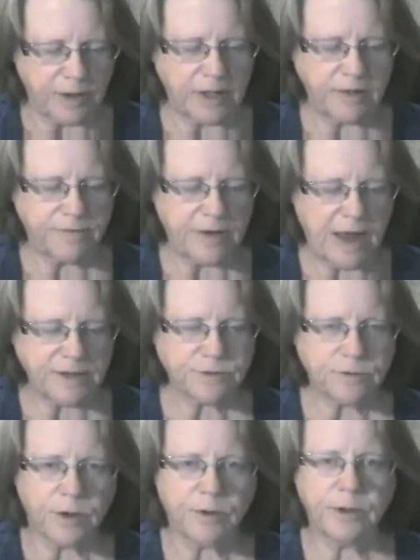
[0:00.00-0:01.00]
any
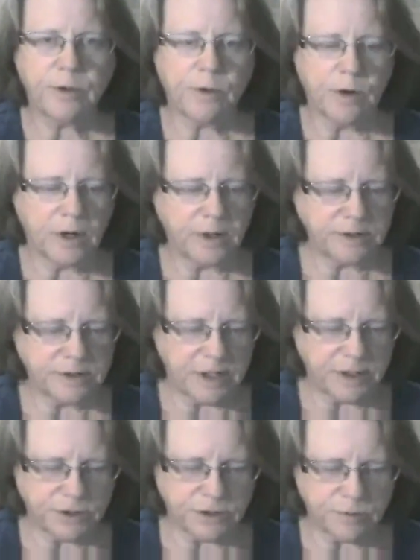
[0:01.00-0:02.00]
fast-growing
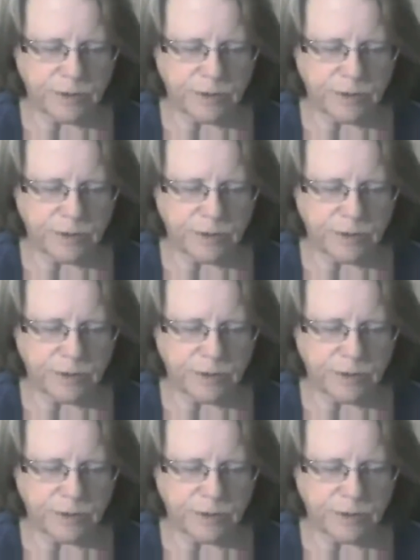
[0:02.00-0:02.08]
organization,